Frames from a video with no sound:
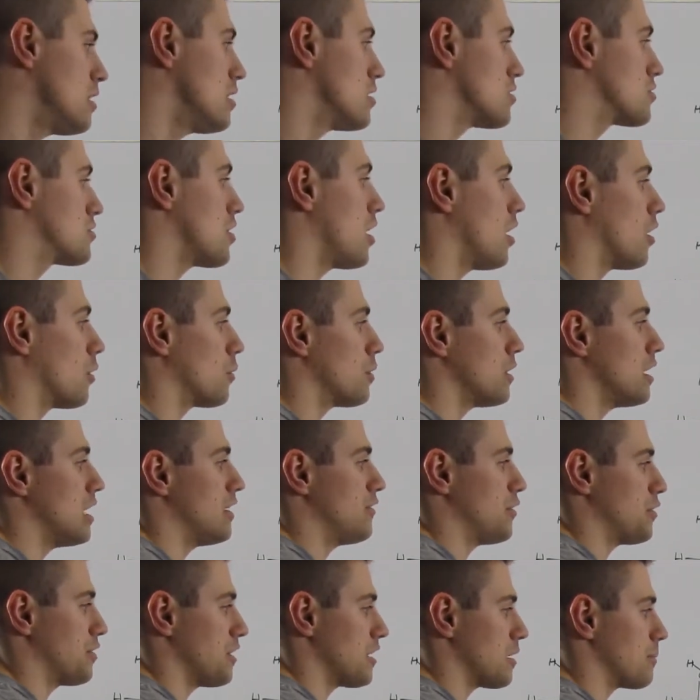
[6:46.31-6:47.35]
So if
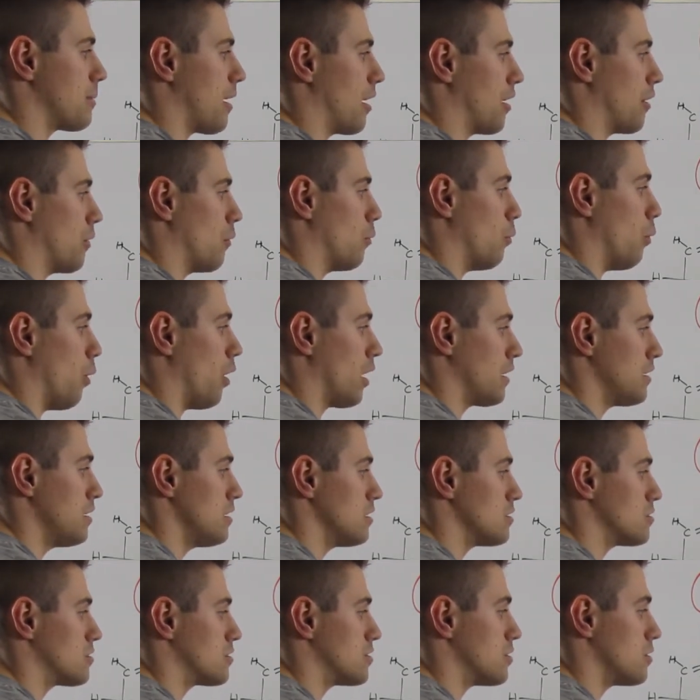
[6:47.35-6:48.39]
you think about it, 1,
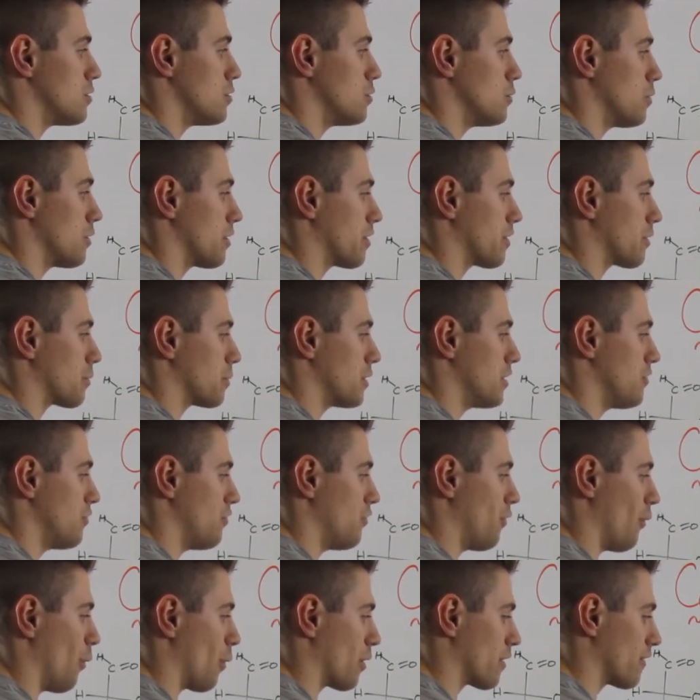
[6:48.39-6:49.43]
2, 3,
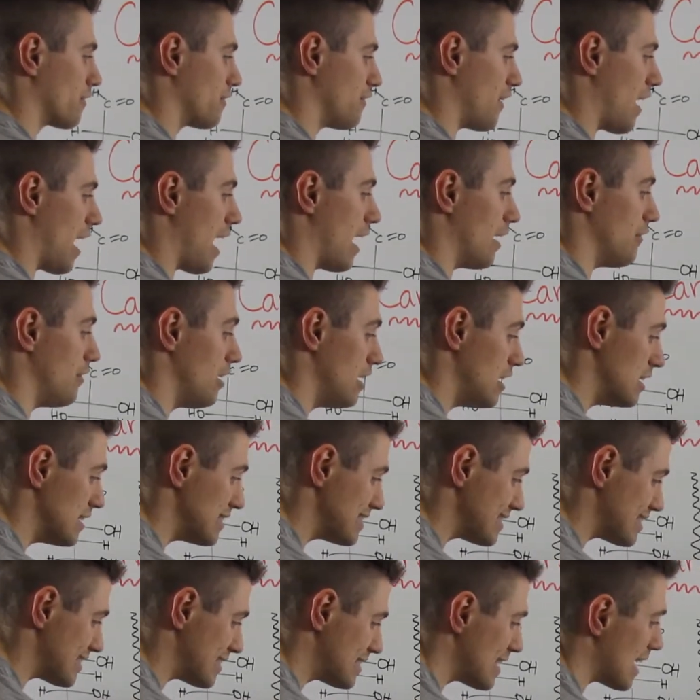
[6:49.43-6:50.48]
4, 5,
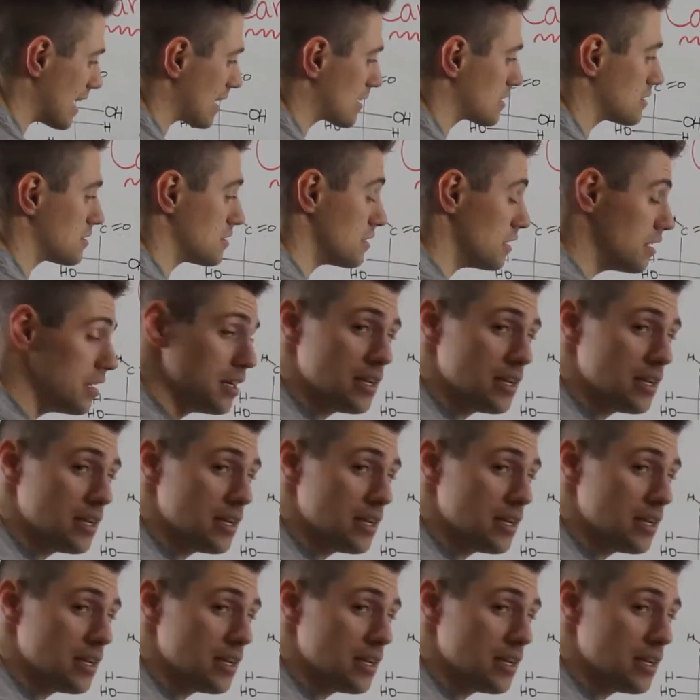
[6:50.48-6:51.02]
6.